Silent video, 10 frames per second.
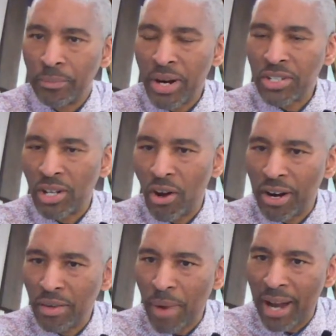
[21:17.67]
Praise the
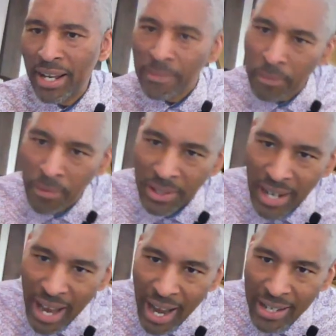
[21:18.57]
Lord, everybody
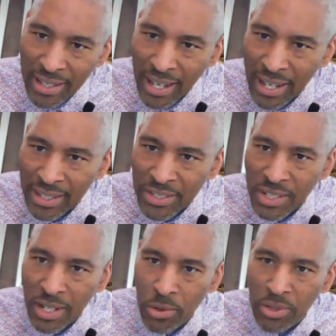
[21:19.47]
online. Uh,
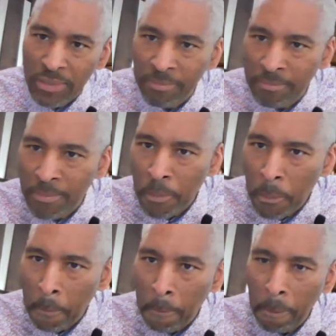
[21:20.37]
let's see. Who does
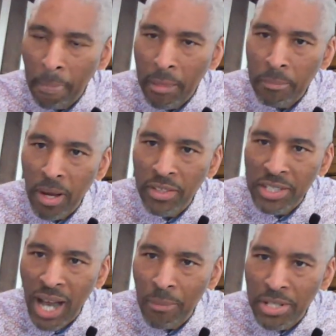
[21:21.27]

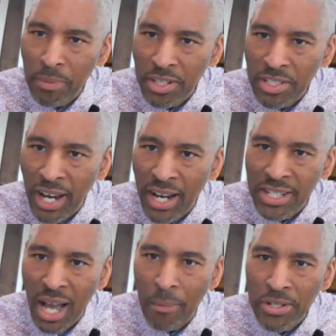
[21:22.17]
Mother Thomas, Mother
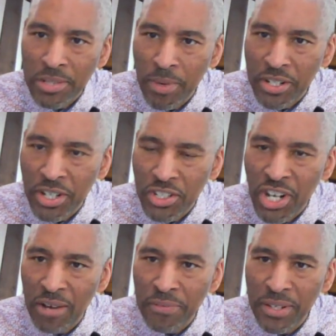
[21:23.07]
Jane Thomas, Minister
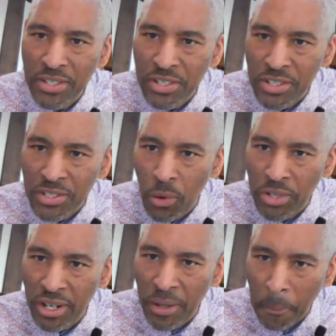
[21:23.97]
Jeff, and Sister
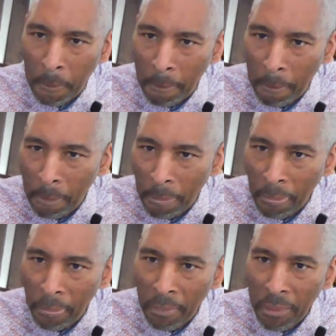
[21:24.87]
Sonia?
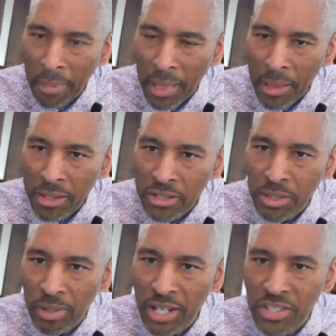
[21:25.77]

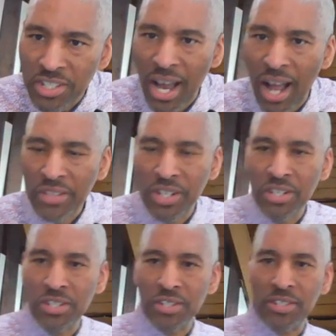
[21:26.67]
Sister Melissa
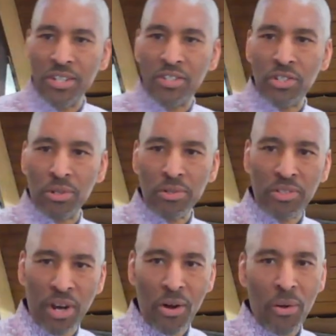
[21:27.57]
Johnson, Sister
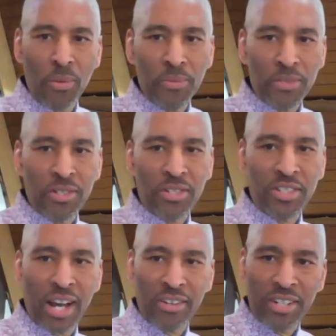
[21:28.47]
Jewel Jones,
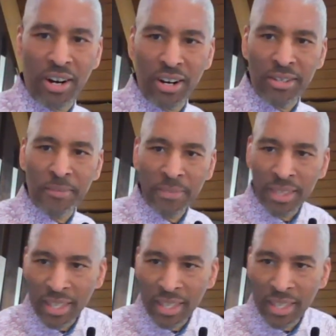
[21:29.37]
Sister Secretary.